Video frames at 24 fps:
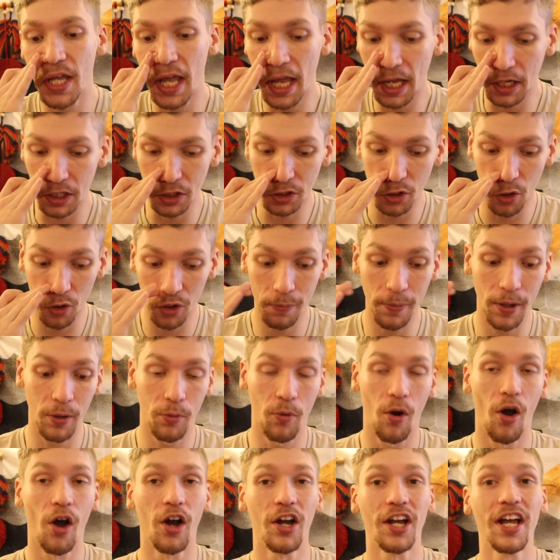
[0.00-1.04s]
And don't get me
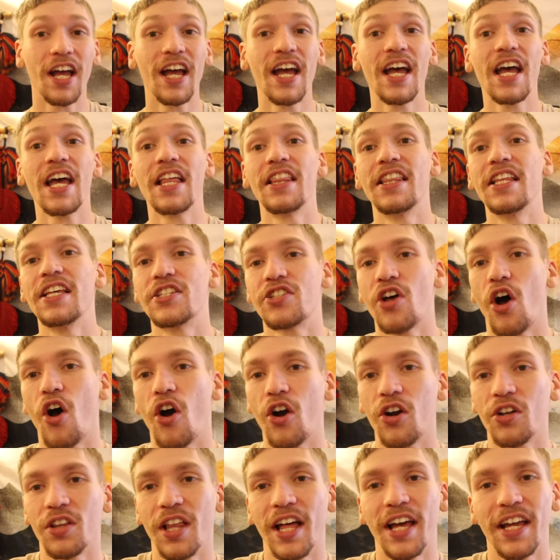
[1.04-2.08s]
wrong, these
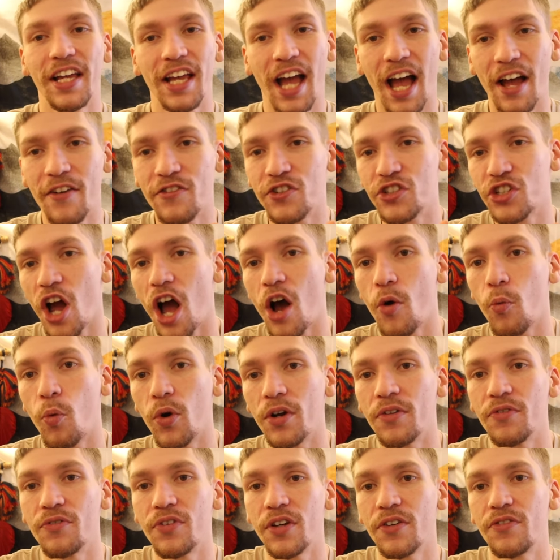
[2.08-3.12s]
are like, I've shot
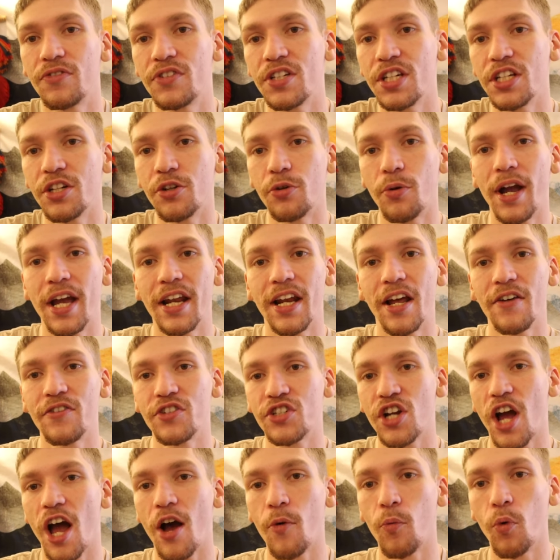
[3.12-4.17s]
115 grain, I've
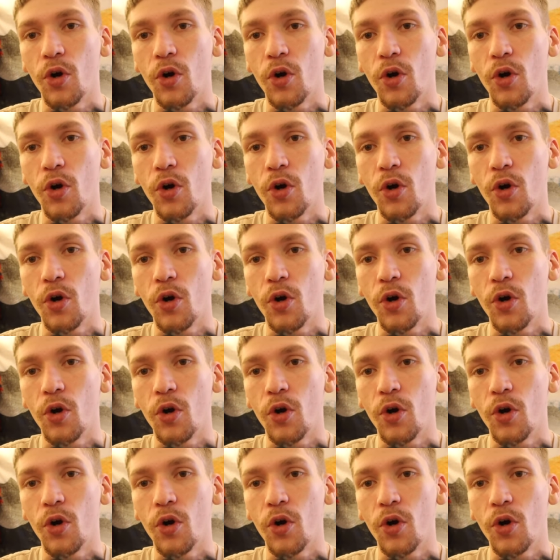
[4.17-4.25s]
shot